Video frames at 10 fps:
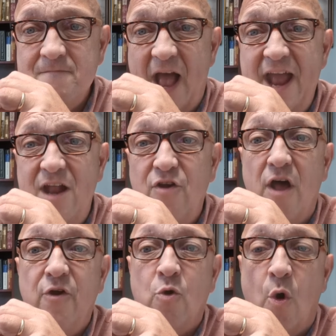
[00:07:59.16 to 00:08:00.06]
and
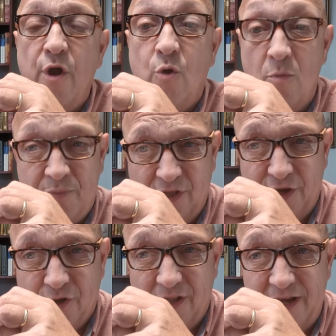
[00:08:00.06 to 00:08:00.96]
other quote-unquote
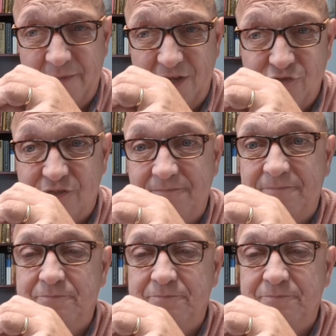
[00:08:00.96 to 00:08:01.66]
political enemies.